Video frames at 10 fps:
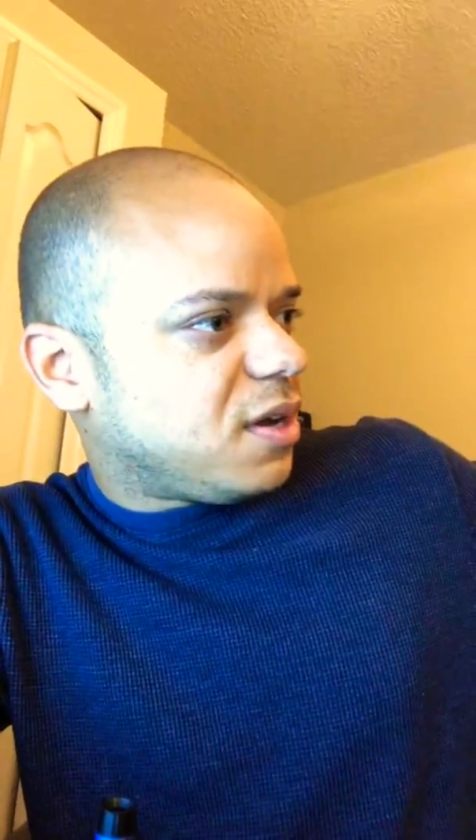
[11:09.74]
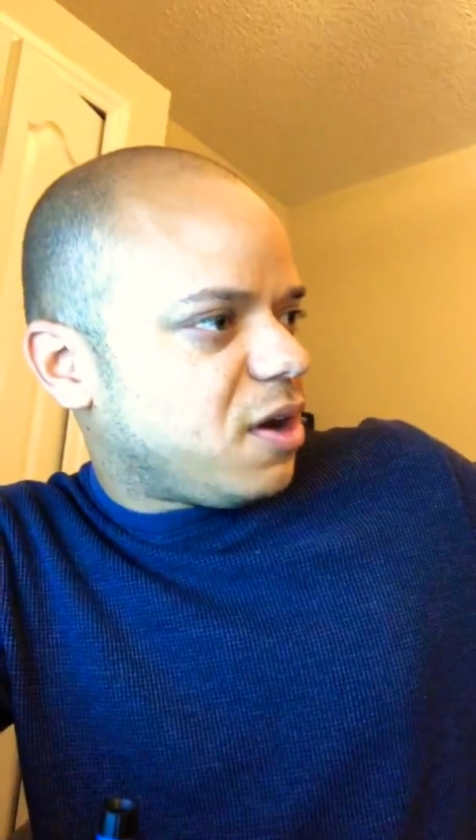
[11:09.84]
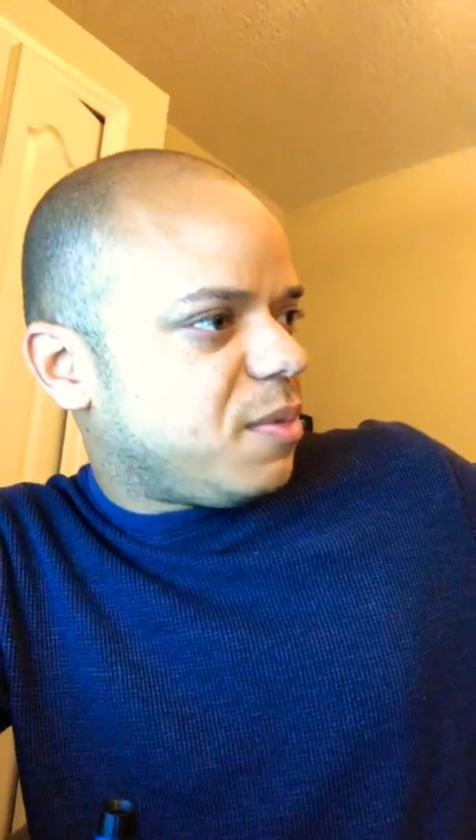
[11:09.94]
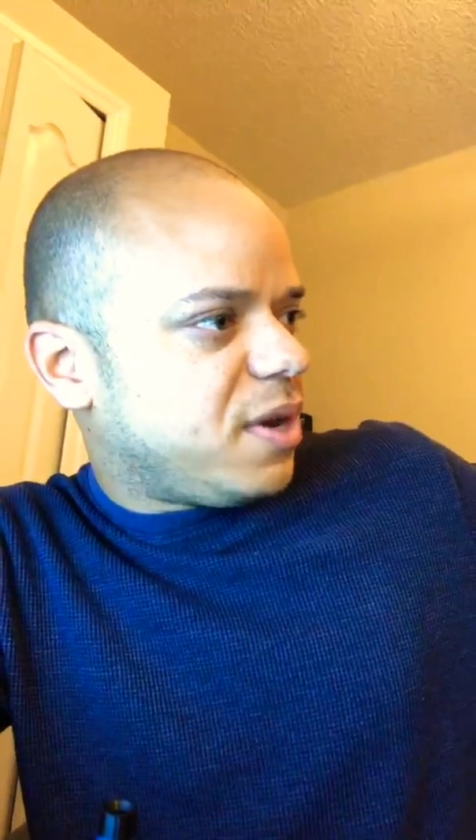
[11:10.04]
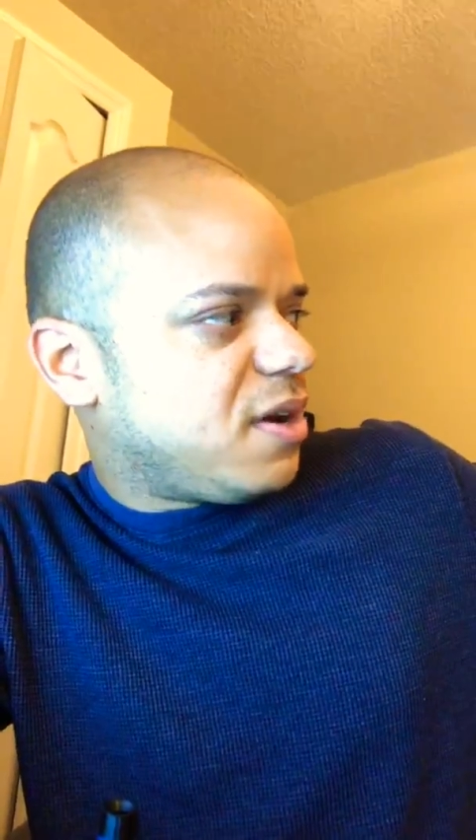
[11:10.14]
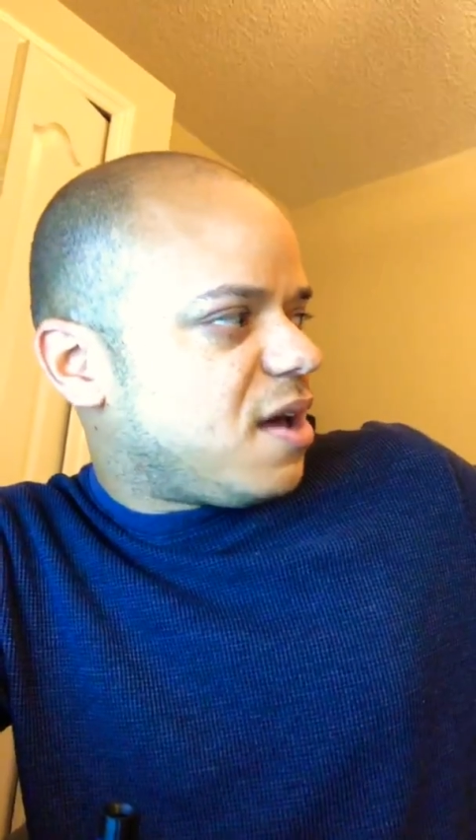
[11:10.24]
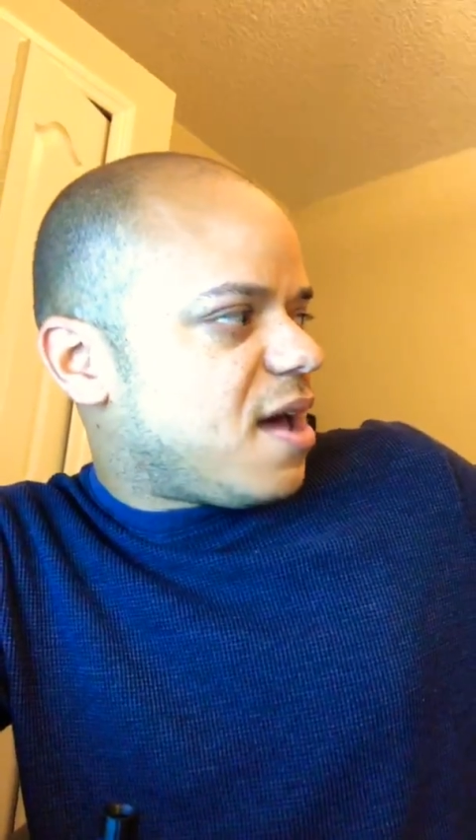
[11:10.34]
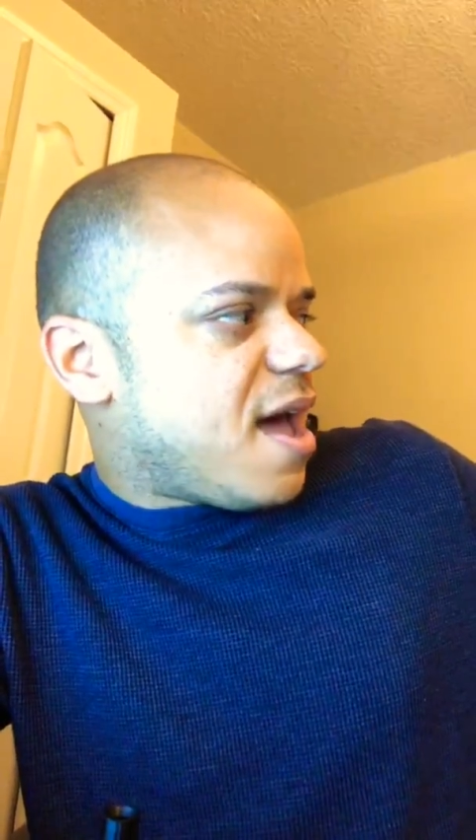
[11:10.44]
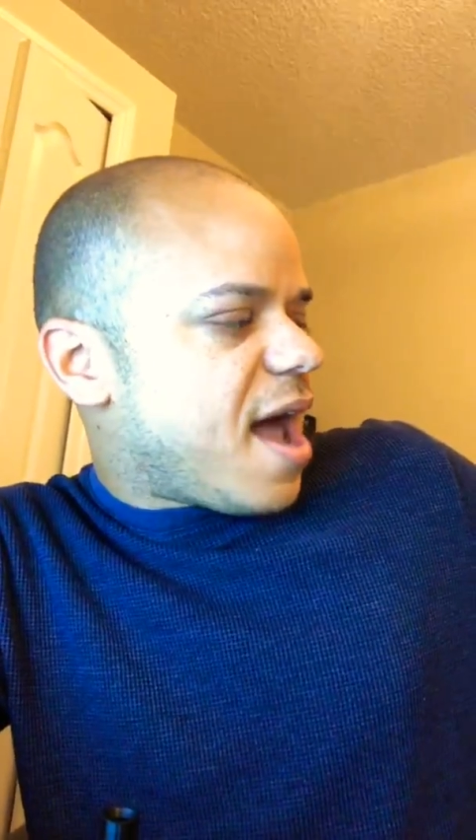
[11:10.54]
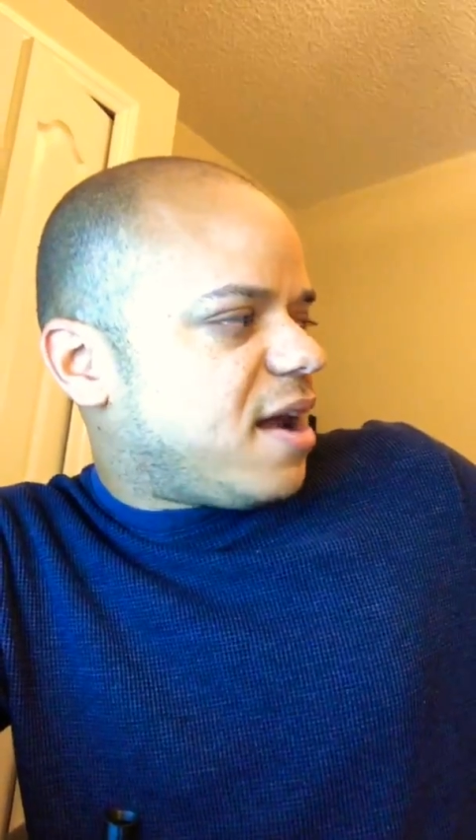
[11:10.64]
You know what I mean?
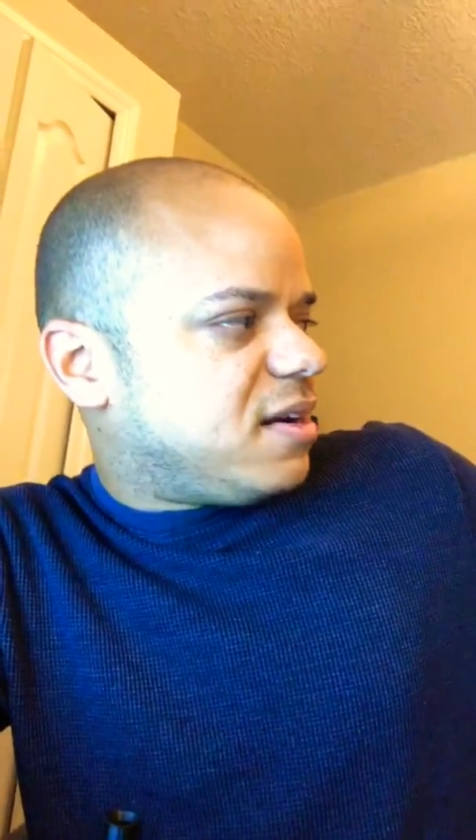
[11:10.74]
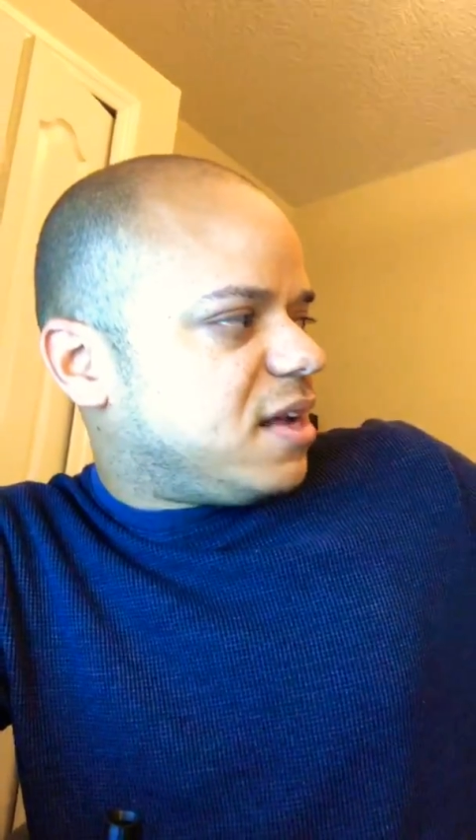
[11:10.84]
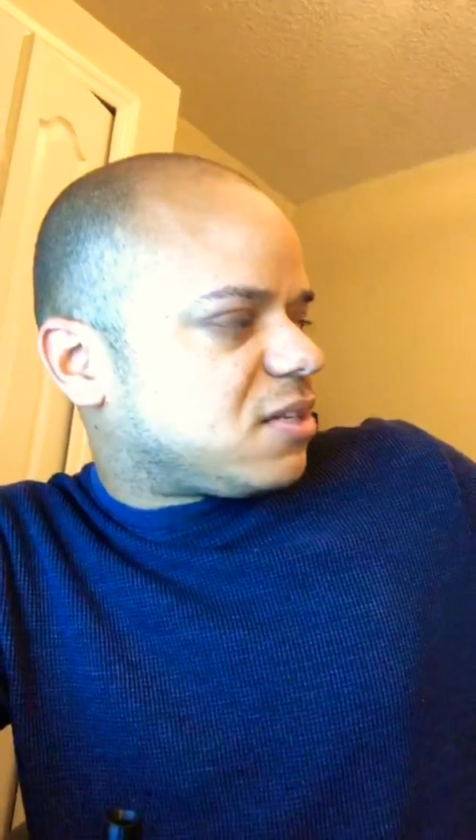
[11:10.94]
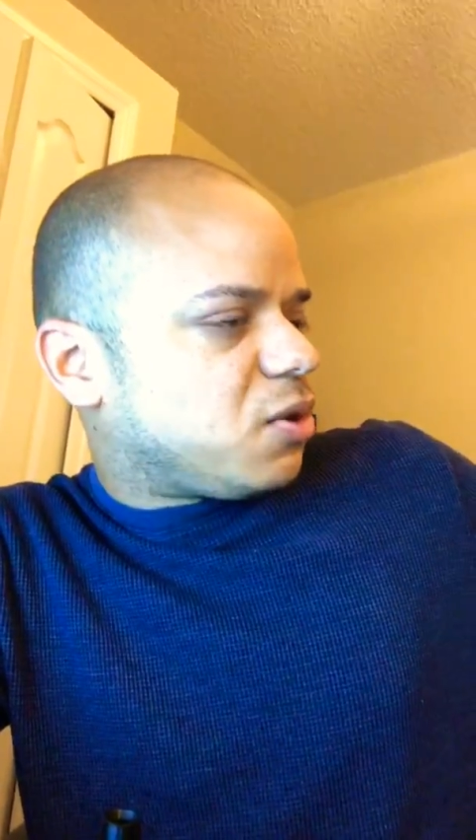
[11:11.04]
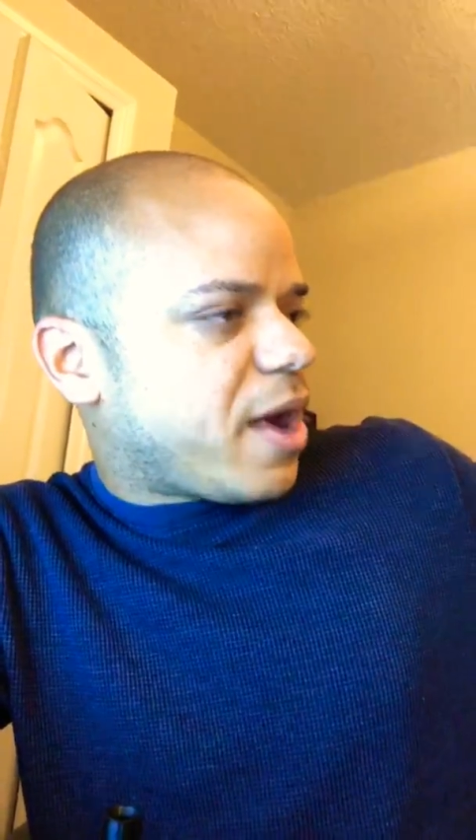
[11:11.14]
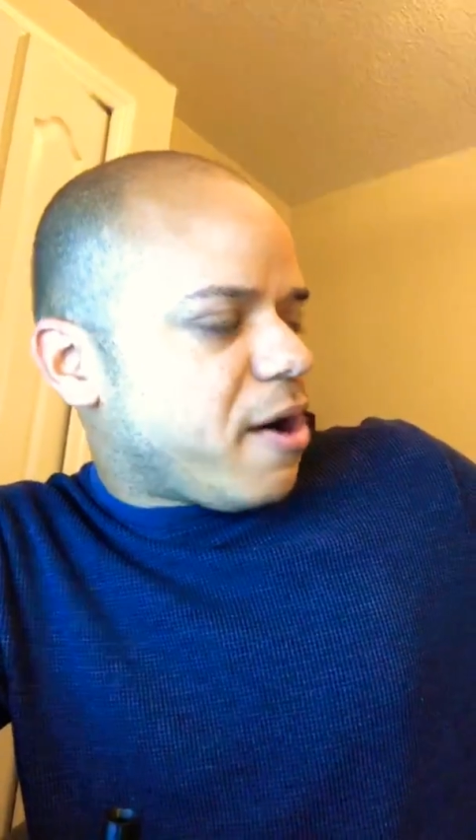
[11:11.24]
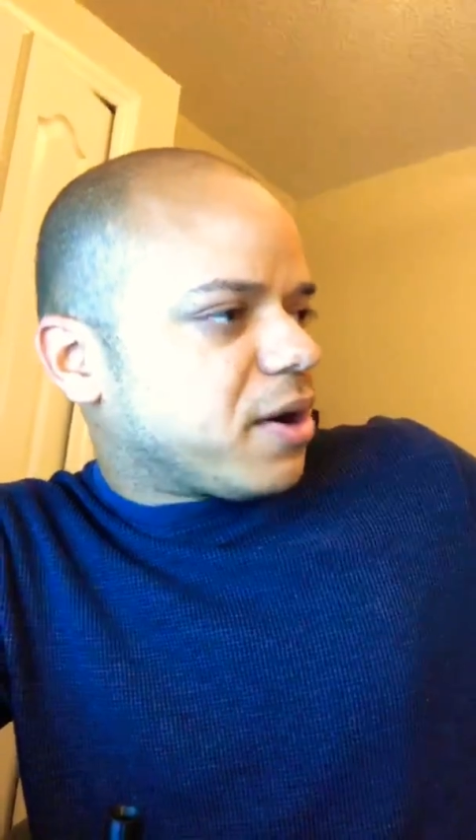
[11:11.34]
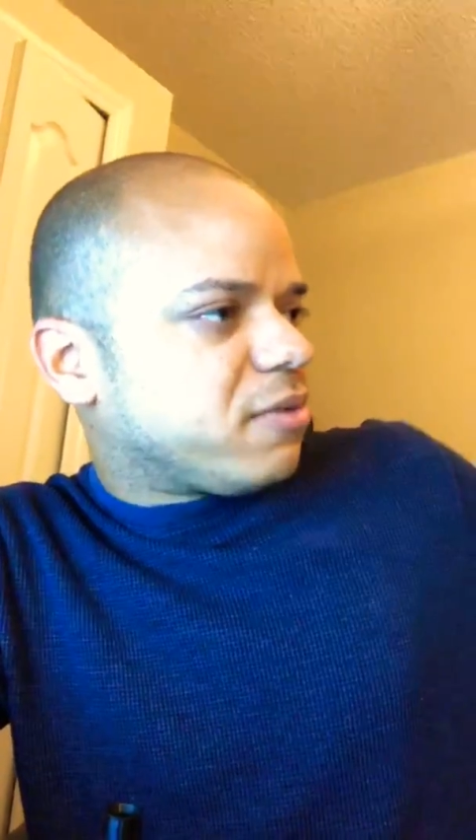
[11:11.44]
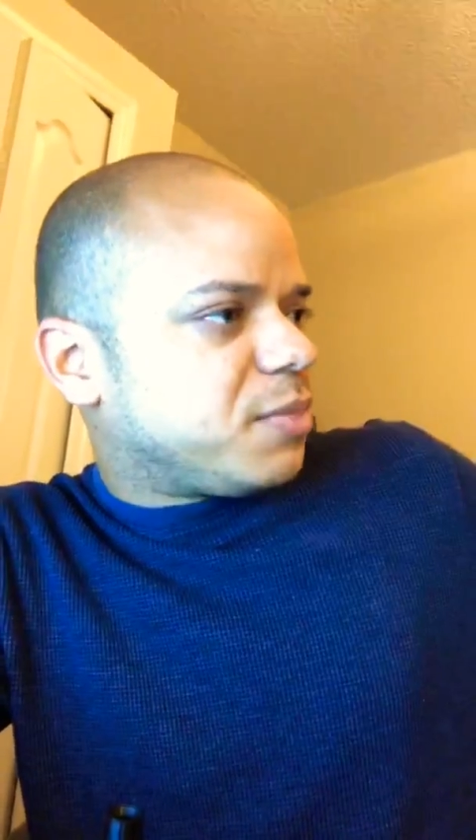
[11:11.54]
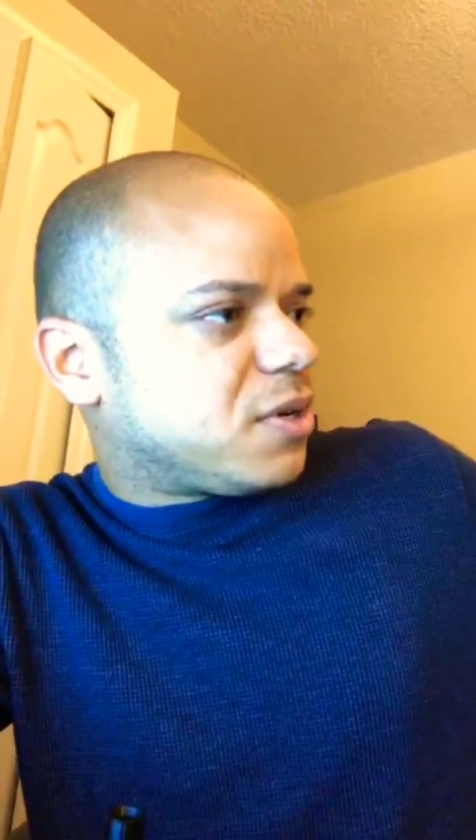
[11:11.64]
And it's a little
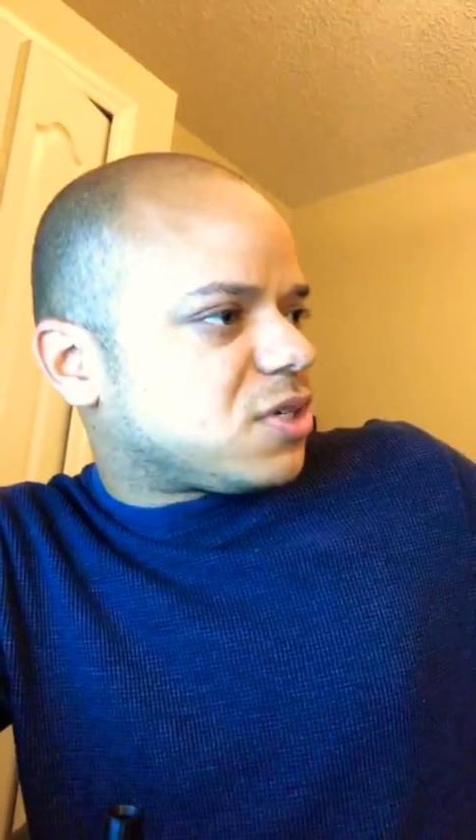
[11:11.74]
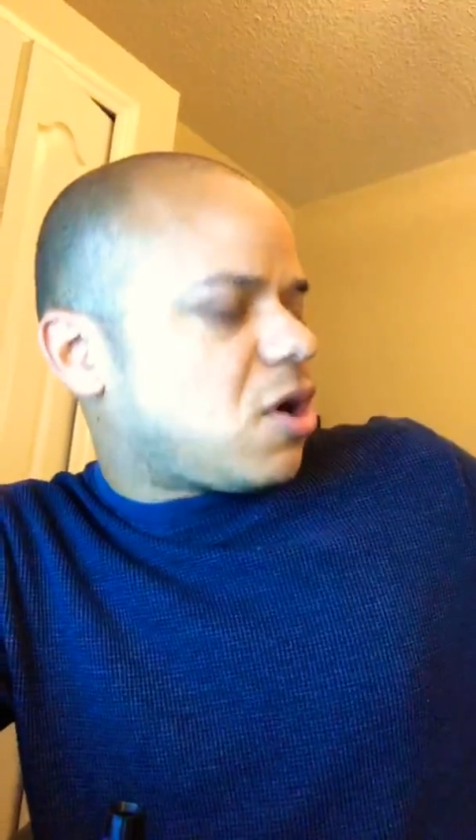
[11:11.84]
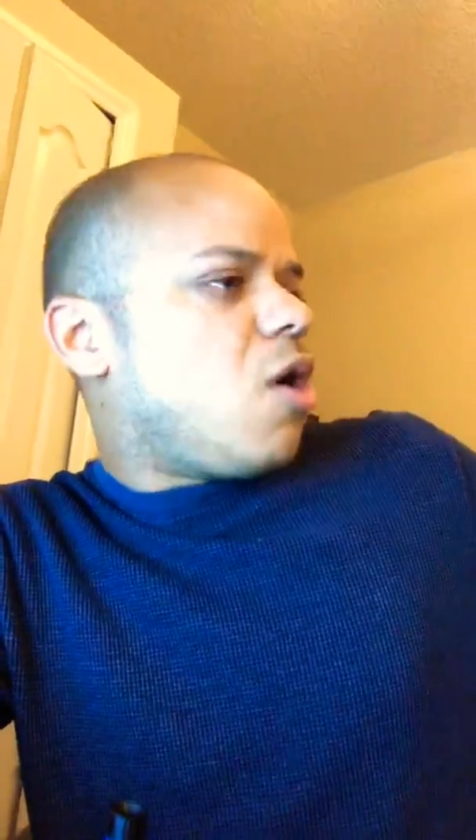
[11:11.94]
arrogant of me to say,